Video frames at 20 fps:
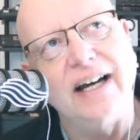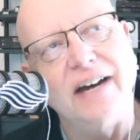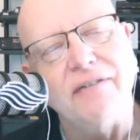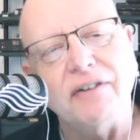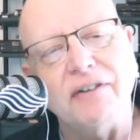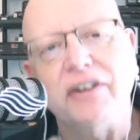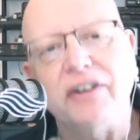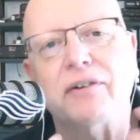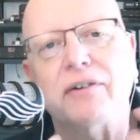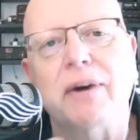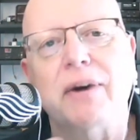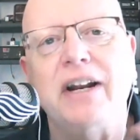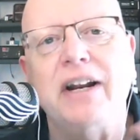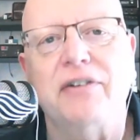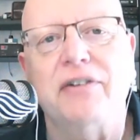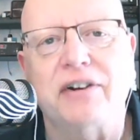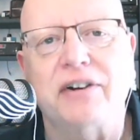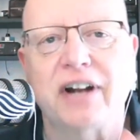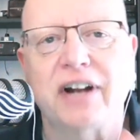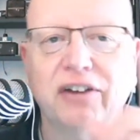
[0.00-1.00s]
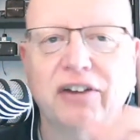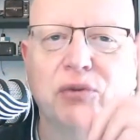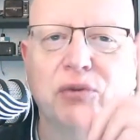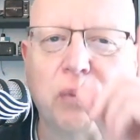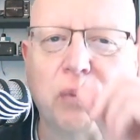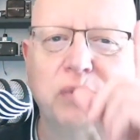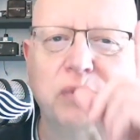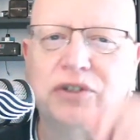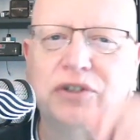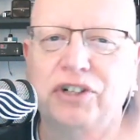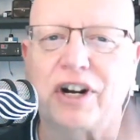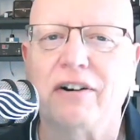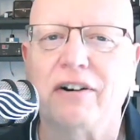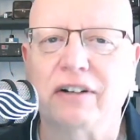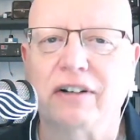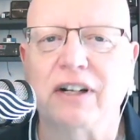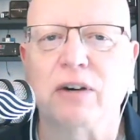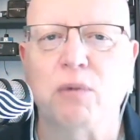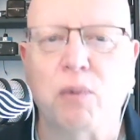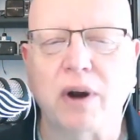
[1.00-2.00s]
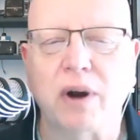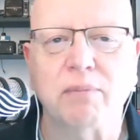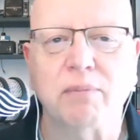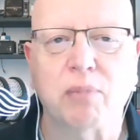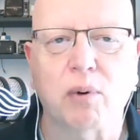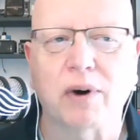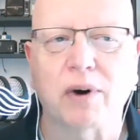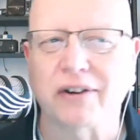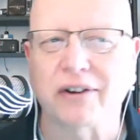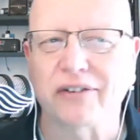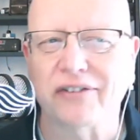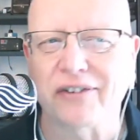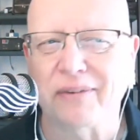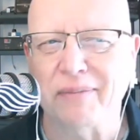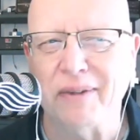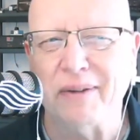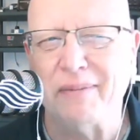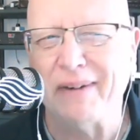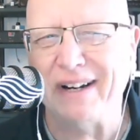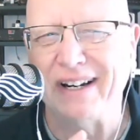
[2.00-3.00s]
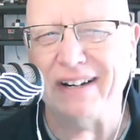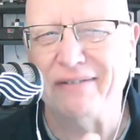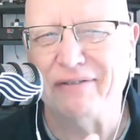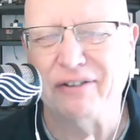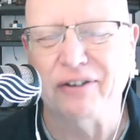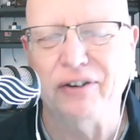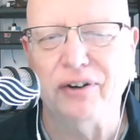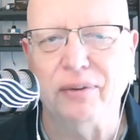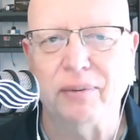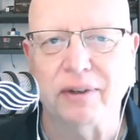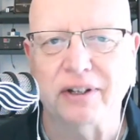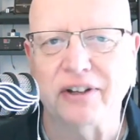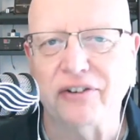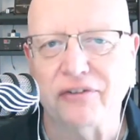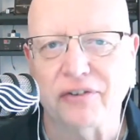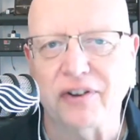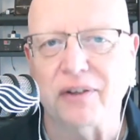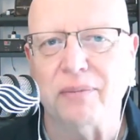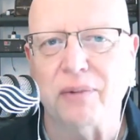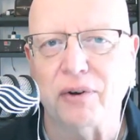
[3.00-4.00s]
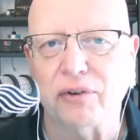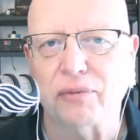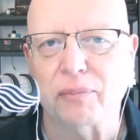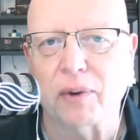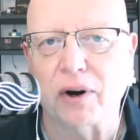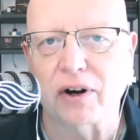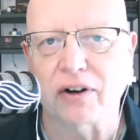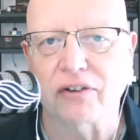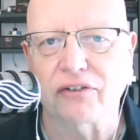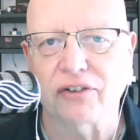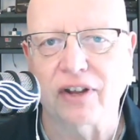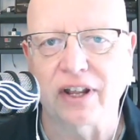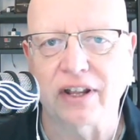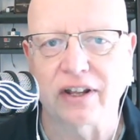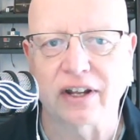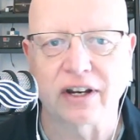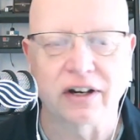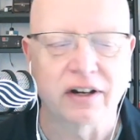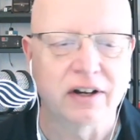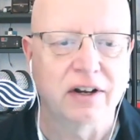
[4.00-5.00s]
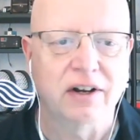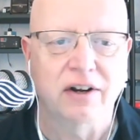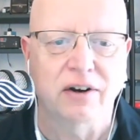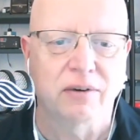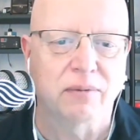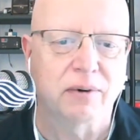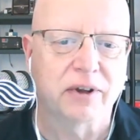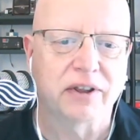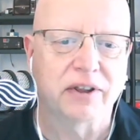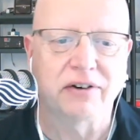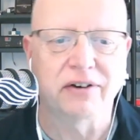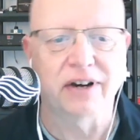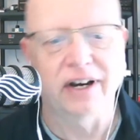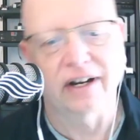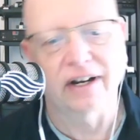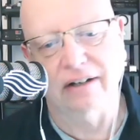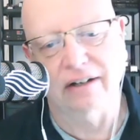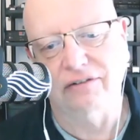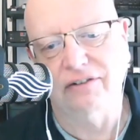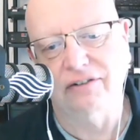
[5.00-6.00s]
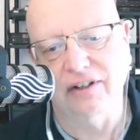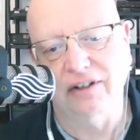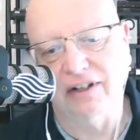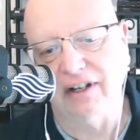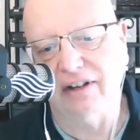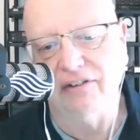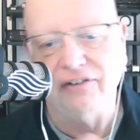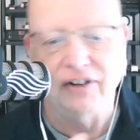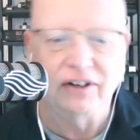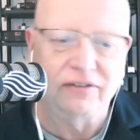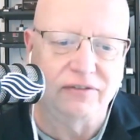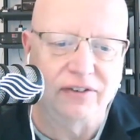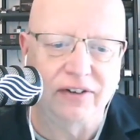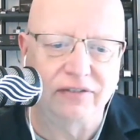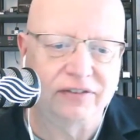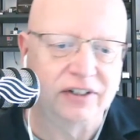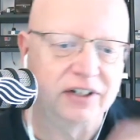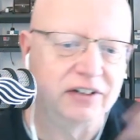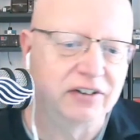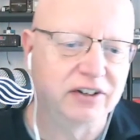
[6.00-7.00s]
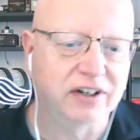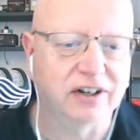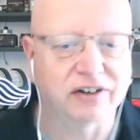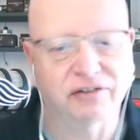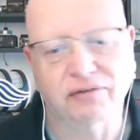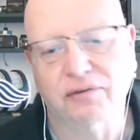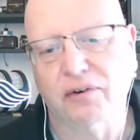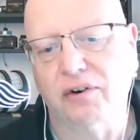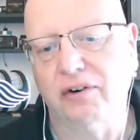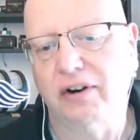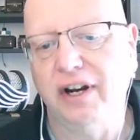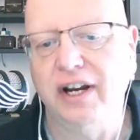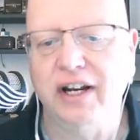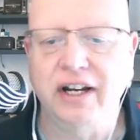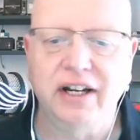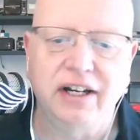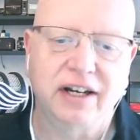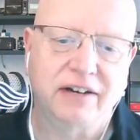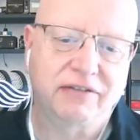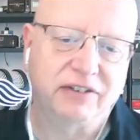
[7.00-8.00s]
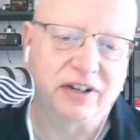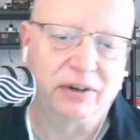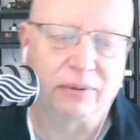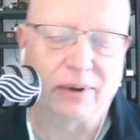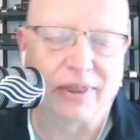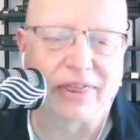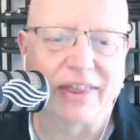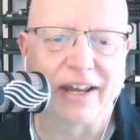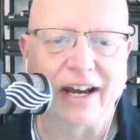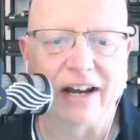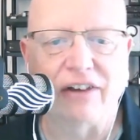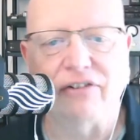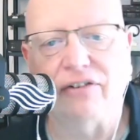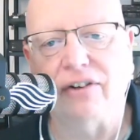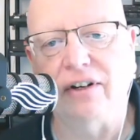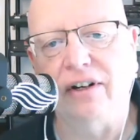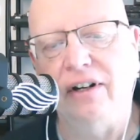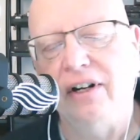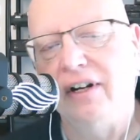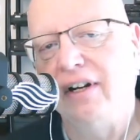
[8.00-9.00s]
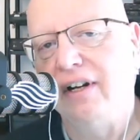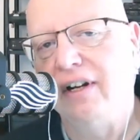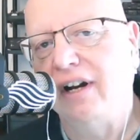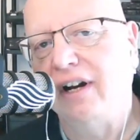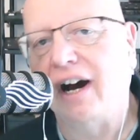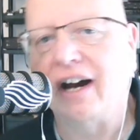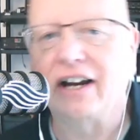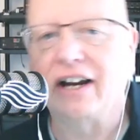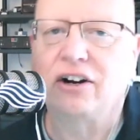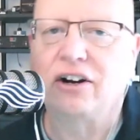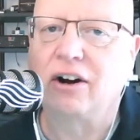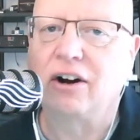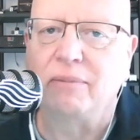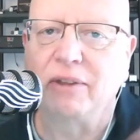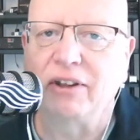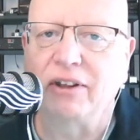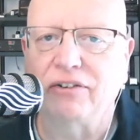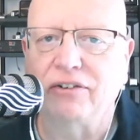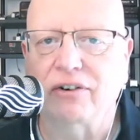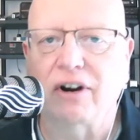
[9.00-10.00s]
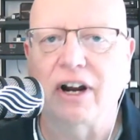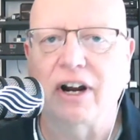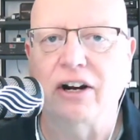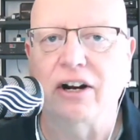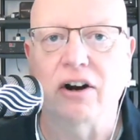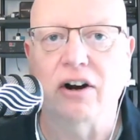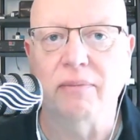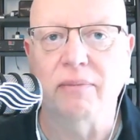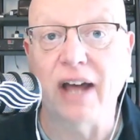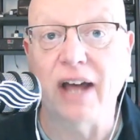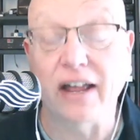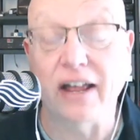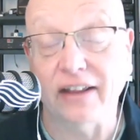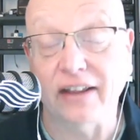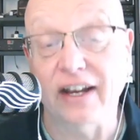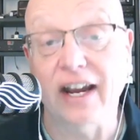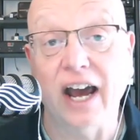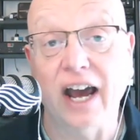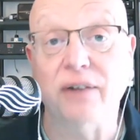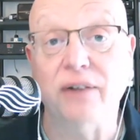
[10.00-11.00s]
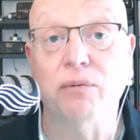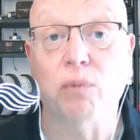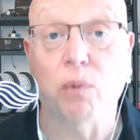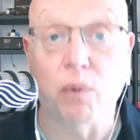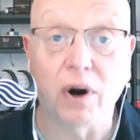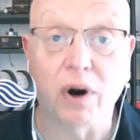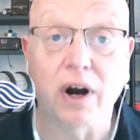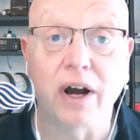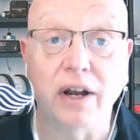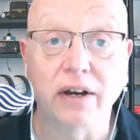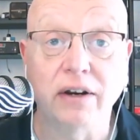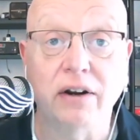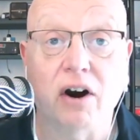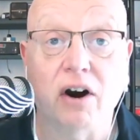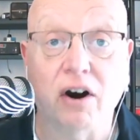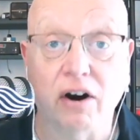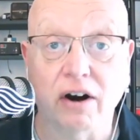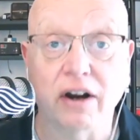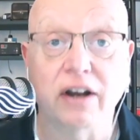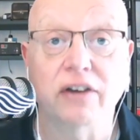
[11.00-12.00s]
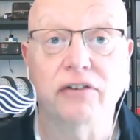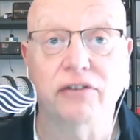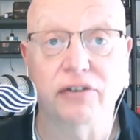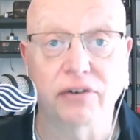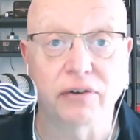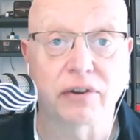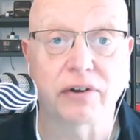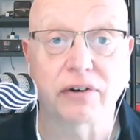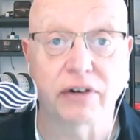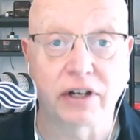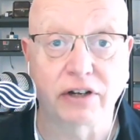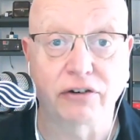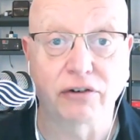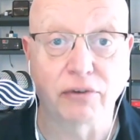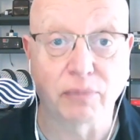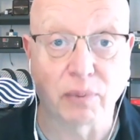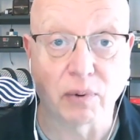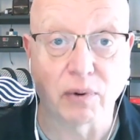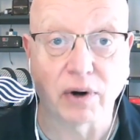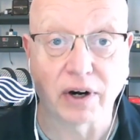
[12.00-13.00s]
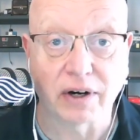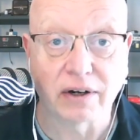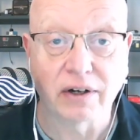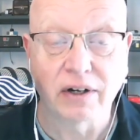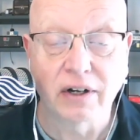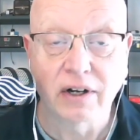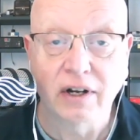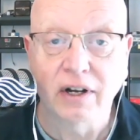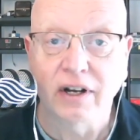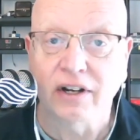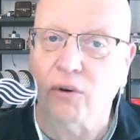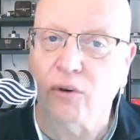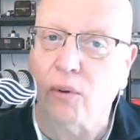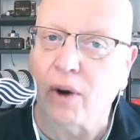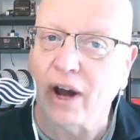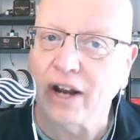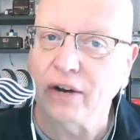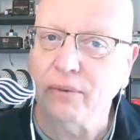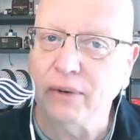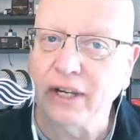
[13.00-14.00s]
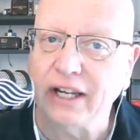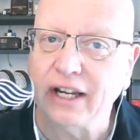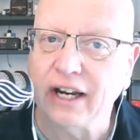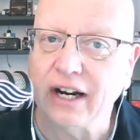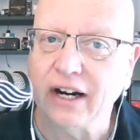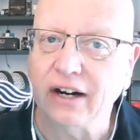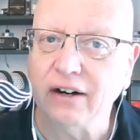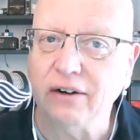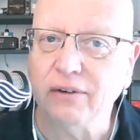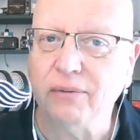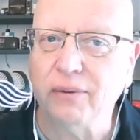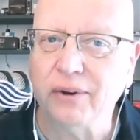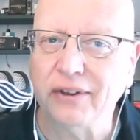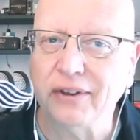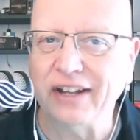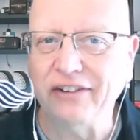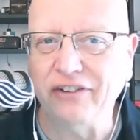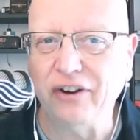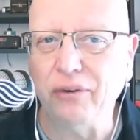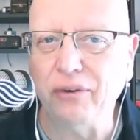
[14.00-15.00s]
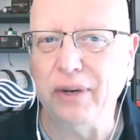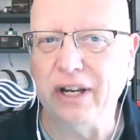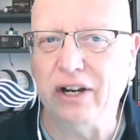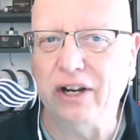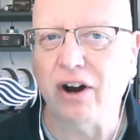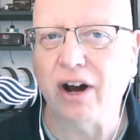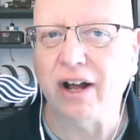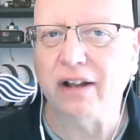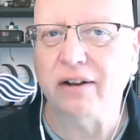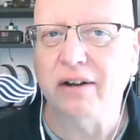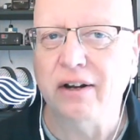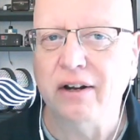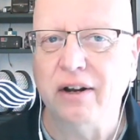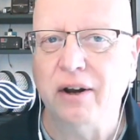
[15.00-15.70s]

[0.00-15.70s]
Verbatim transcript: every other radio out there has generally one port. Some of them might have two, but let's for the most part say that whether you had a TS850, TS480, FT1000, ICOM this or ICOM that, they had one RS232 port. Now, why do we care? Well, that's how we got